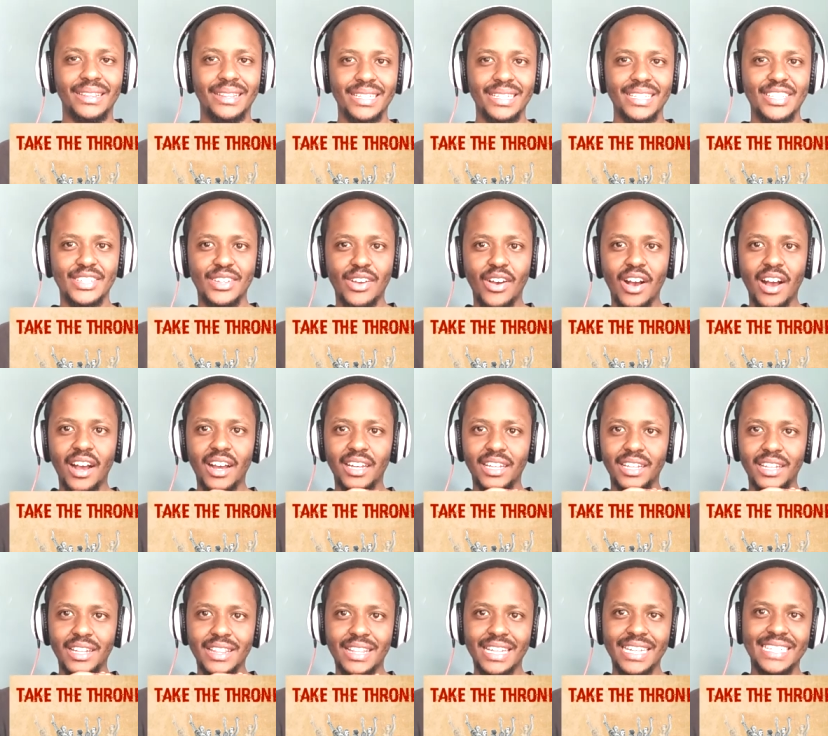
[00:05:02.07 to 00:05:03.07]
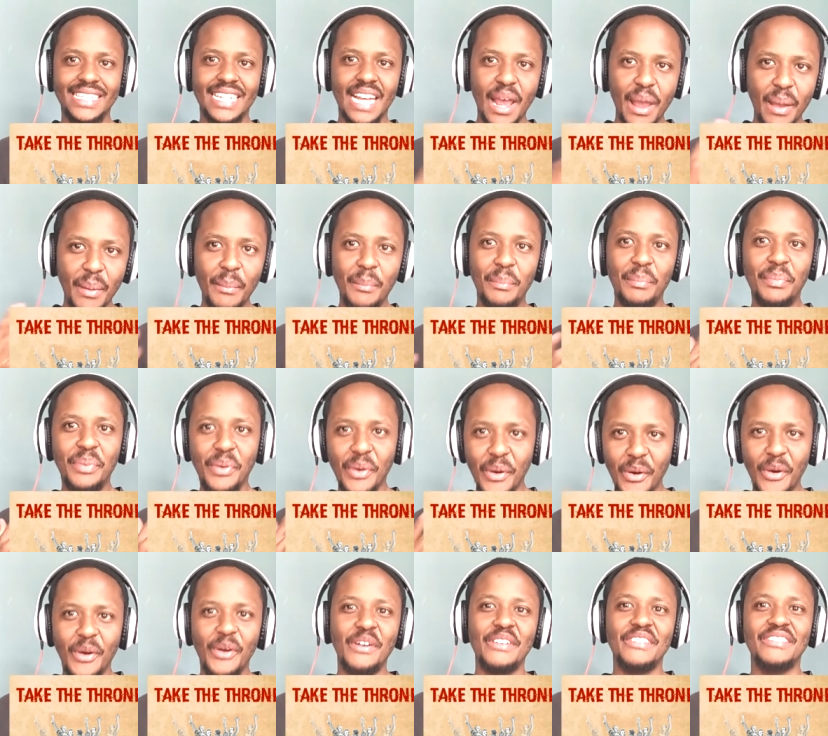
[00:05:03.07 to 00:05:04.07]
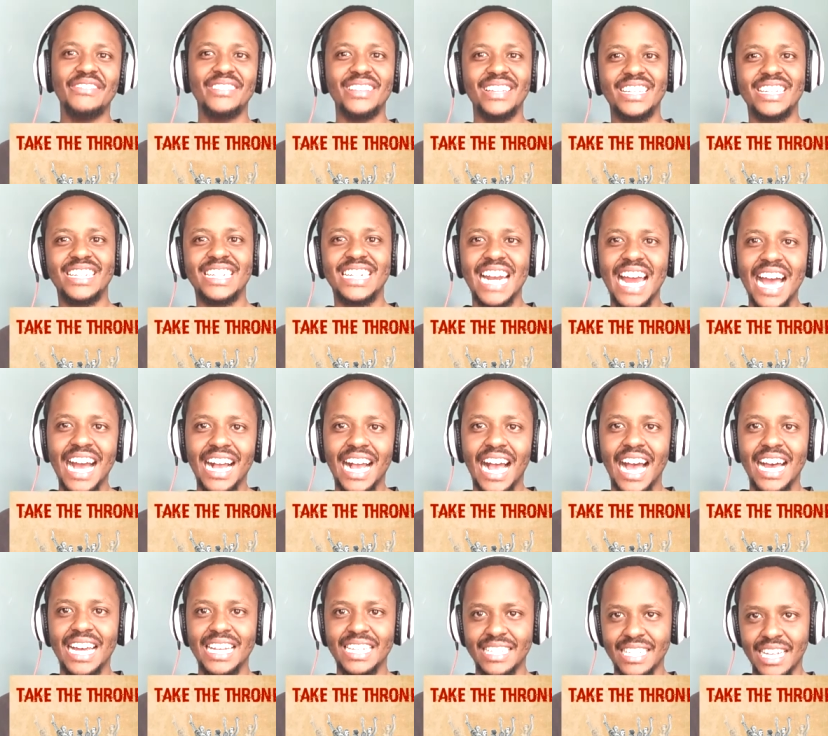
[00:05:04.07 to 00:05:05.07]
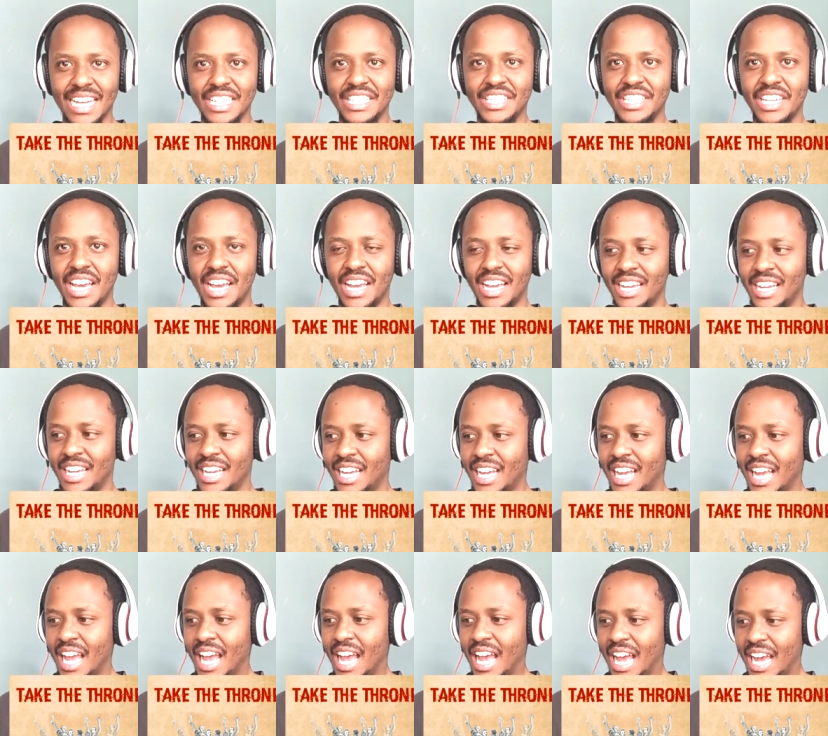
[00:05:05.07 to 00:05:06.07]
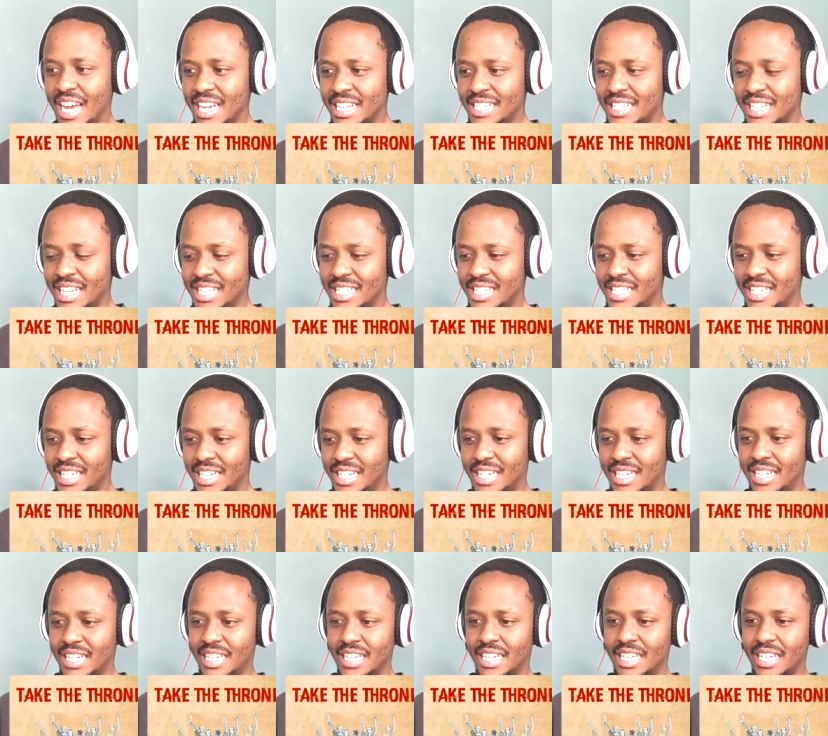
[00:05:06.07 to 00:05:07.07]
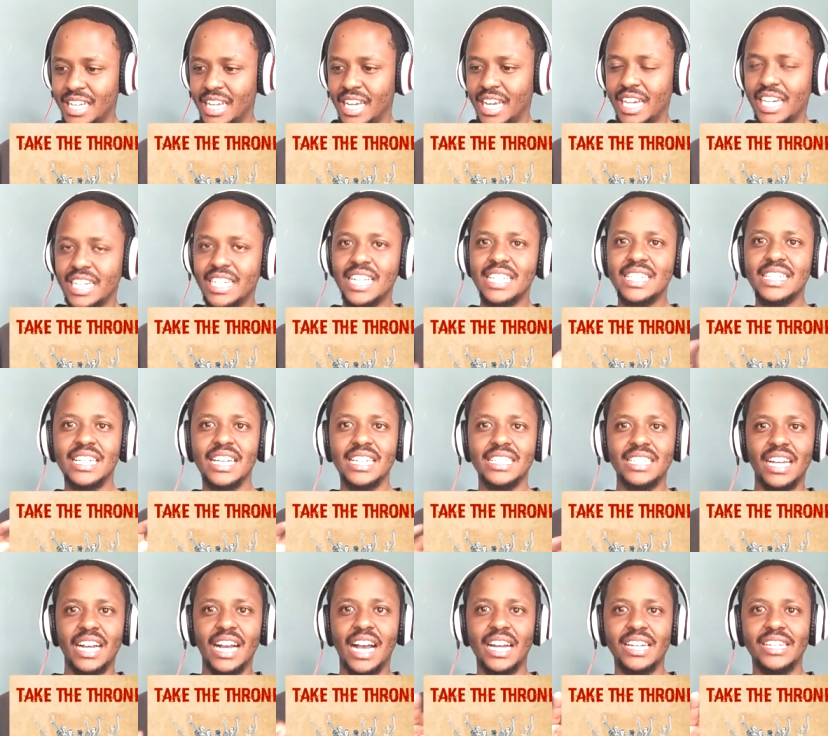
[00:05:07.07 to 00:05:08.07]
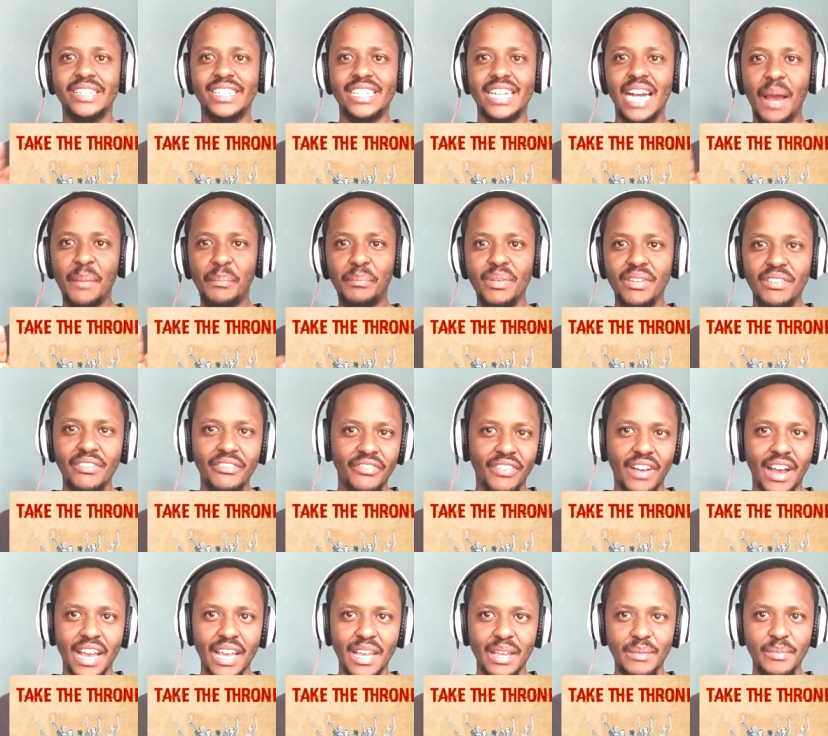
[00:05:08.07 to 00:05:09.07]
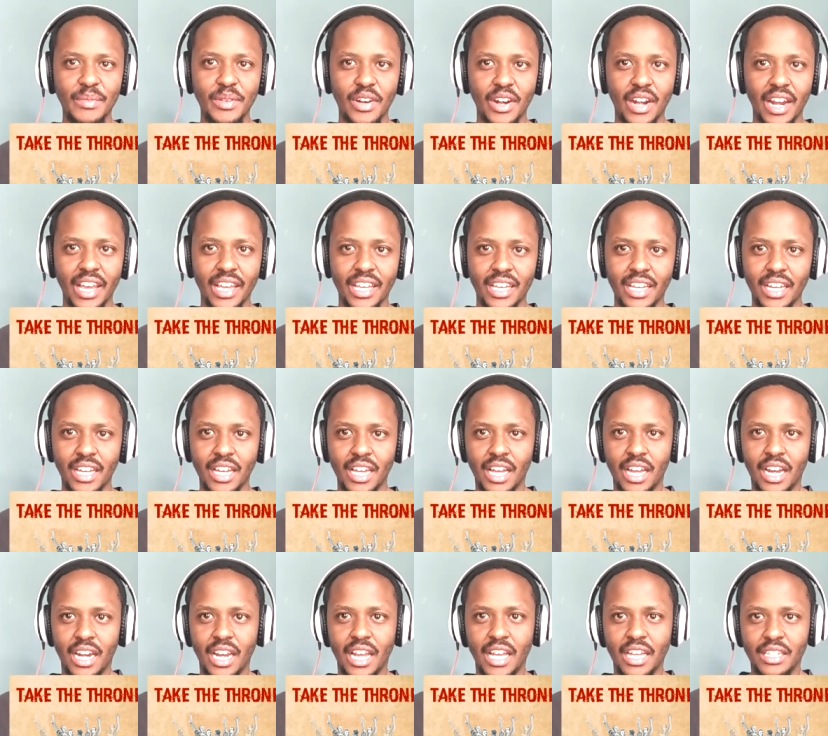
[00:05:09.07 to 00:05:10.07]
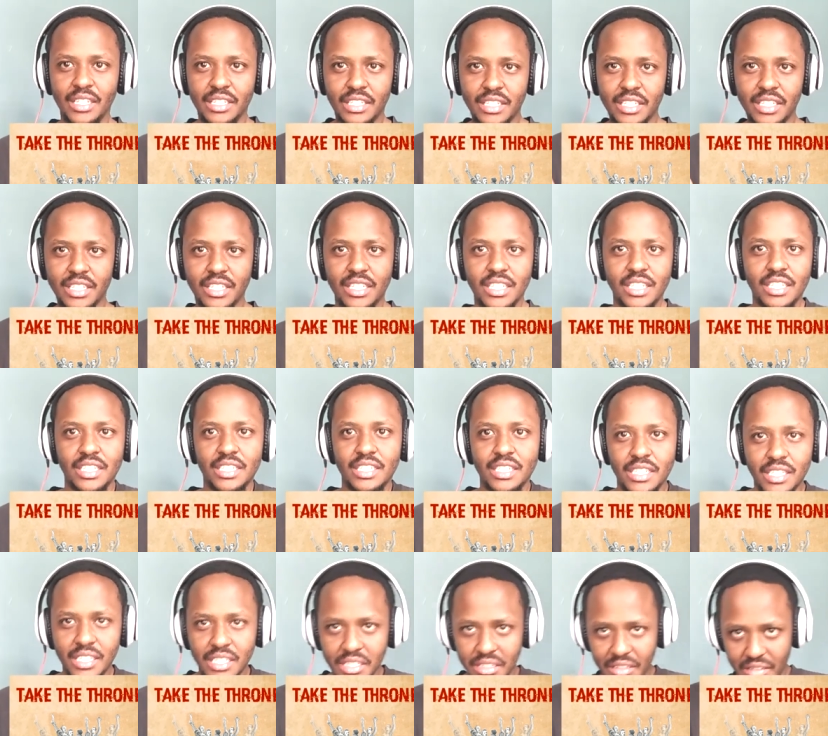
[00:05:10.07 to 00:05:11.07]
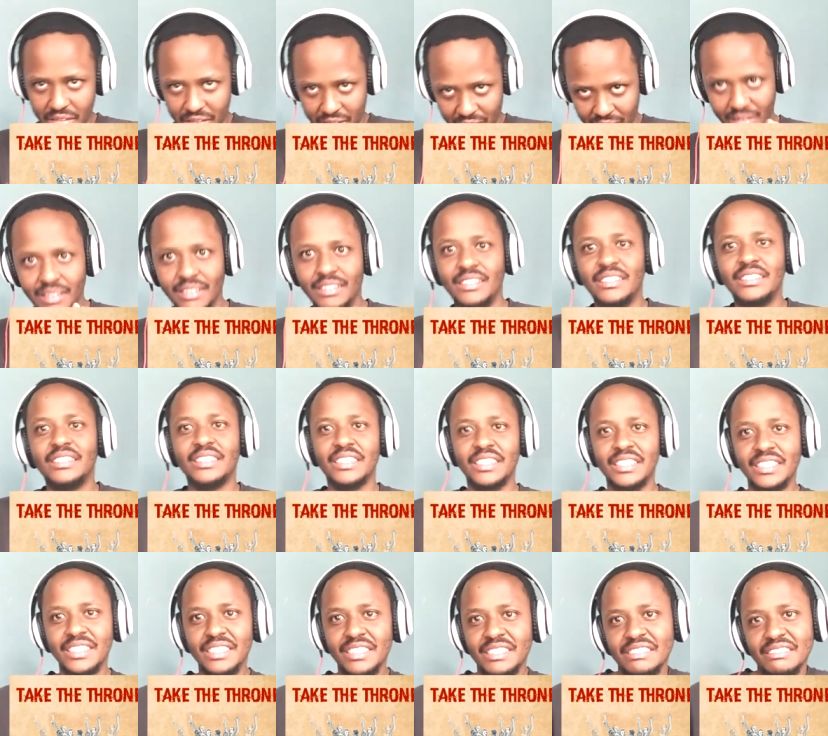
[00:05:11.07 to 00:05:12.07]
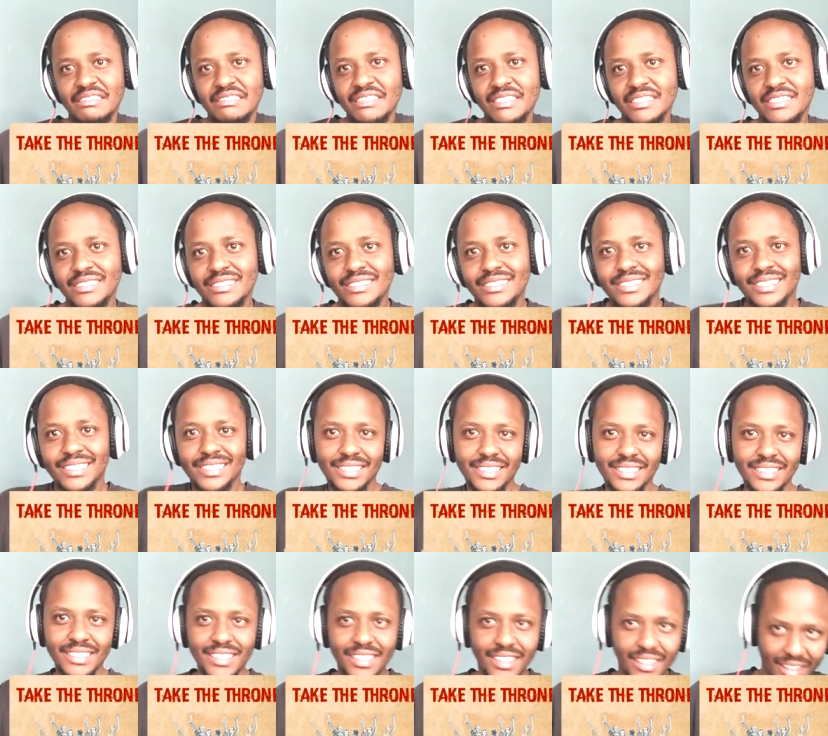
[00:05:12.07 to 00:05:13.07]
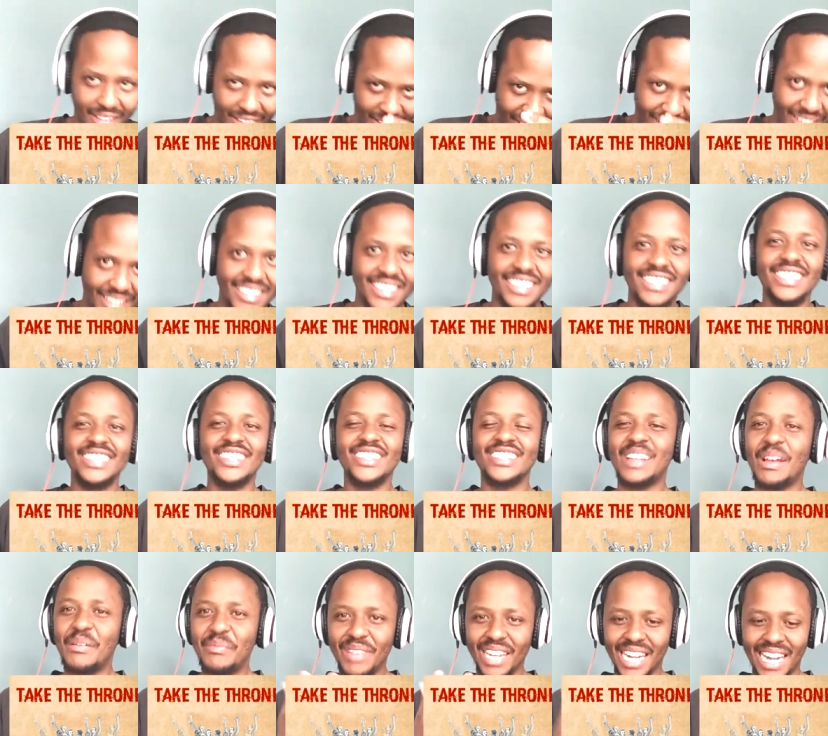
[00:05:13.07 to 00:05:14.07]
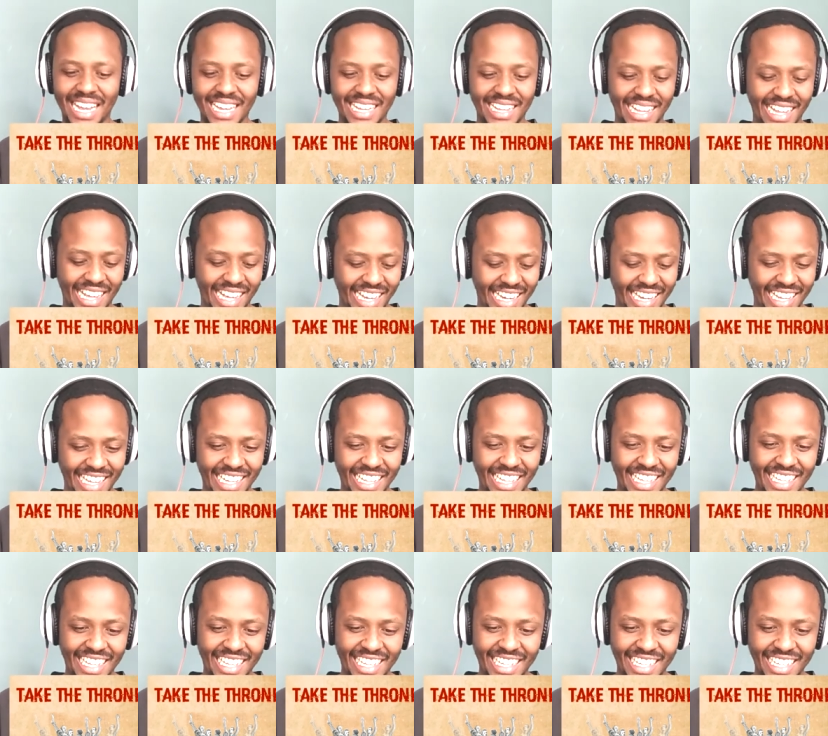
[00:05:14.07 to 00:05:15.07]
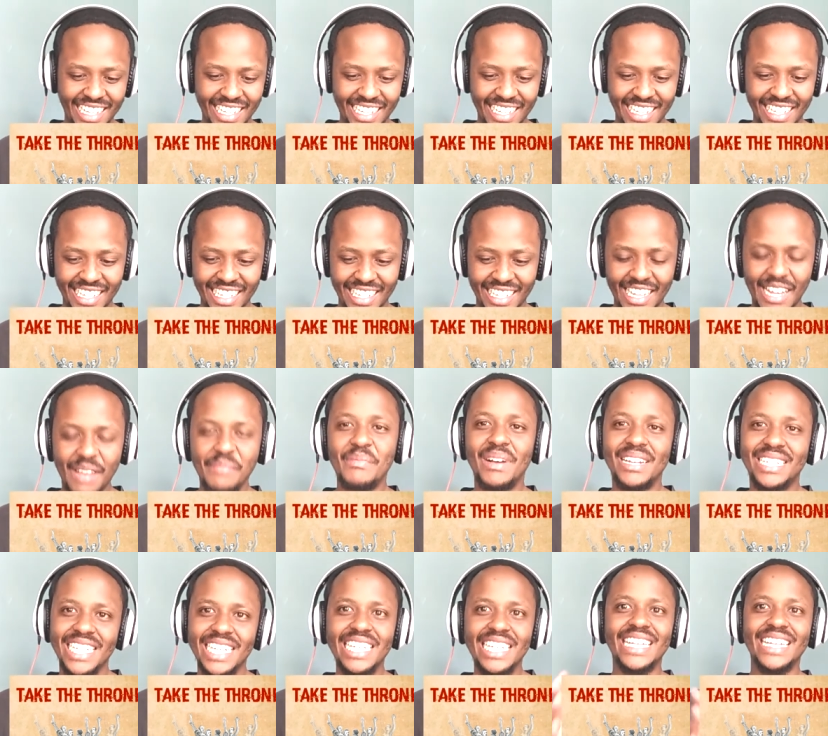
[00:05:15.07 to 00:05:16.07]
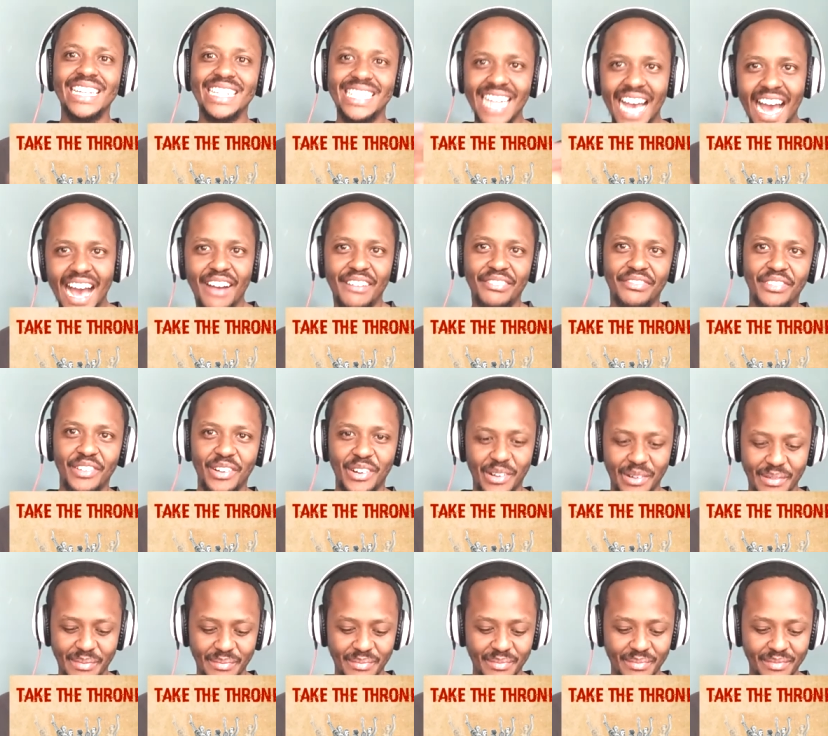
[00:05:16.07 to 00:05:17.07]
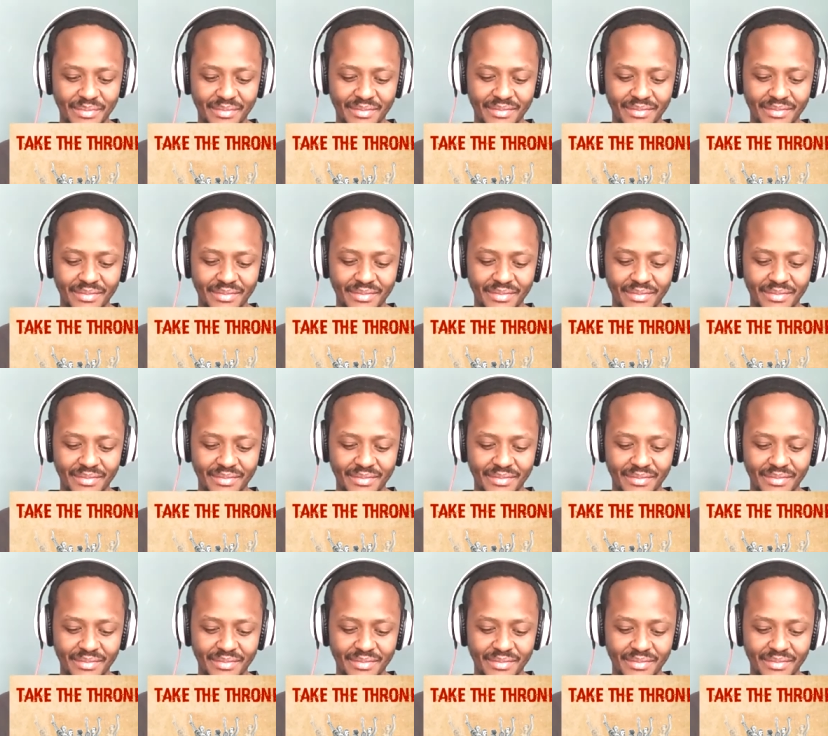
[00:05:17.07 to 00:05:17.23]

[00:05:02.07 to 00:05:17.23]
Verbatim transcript: this song the tempo of the track has such a has such a it has such a, a trappy vibe you know like like uh, uh, uh, you know something like that but in guitar form